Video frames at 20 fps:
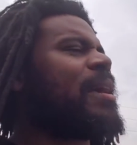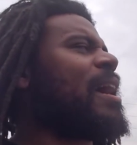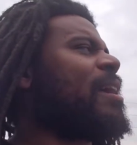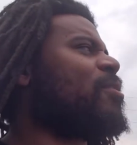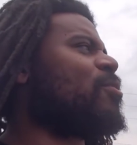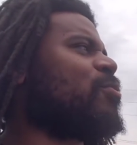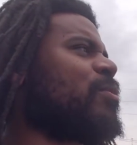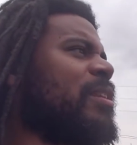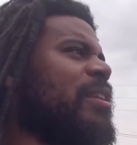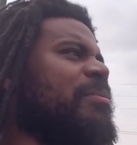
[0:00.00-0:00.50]
I
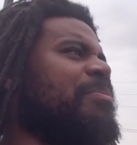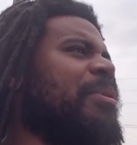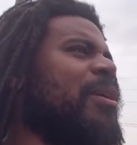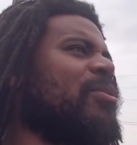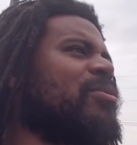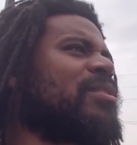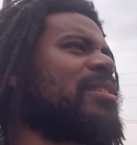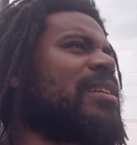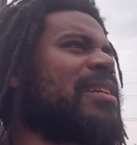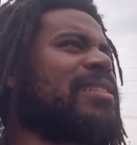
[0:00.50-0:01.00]
don't really
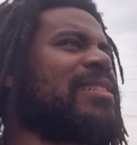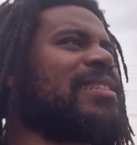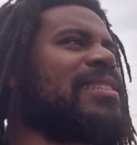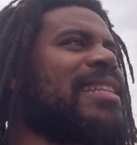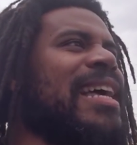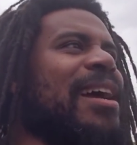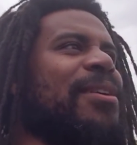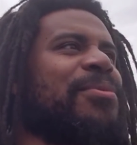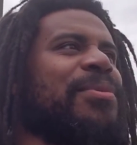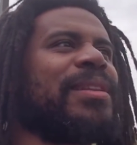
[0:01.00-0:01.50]
post it because it's
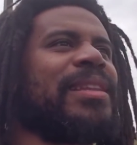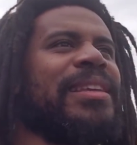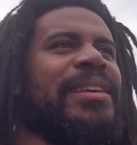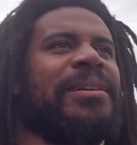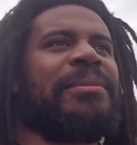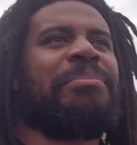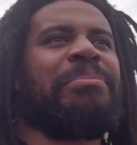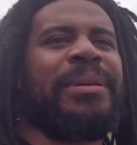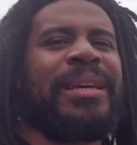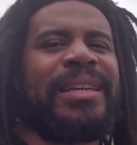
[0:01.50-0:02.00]
not really
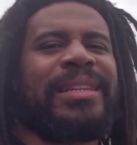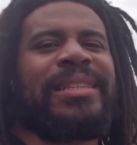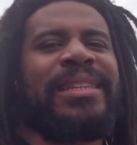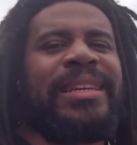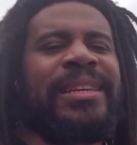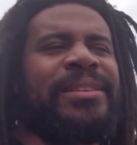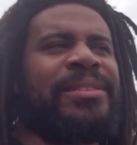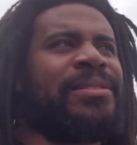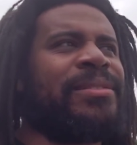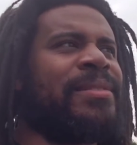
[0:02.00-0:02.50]
a big
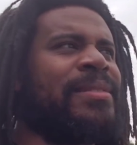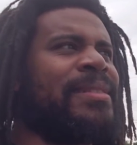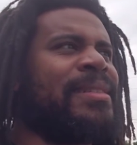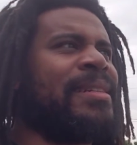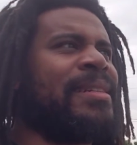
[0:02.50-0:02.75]
deal.